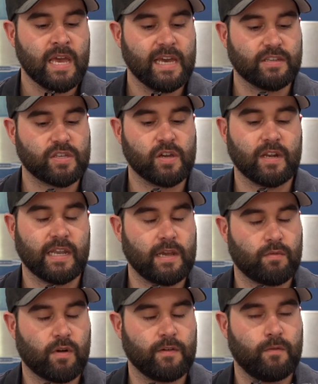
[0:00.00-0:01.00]
it's certainly
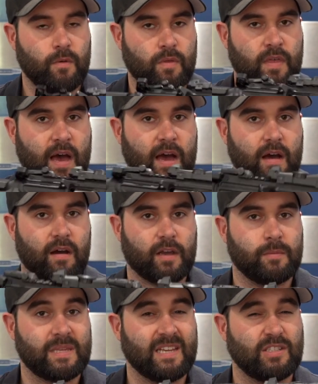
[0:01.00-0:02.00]
a rifle that I
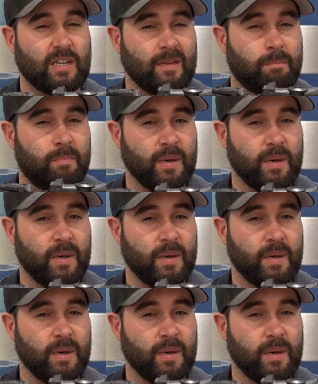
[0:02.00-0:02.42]
could potentially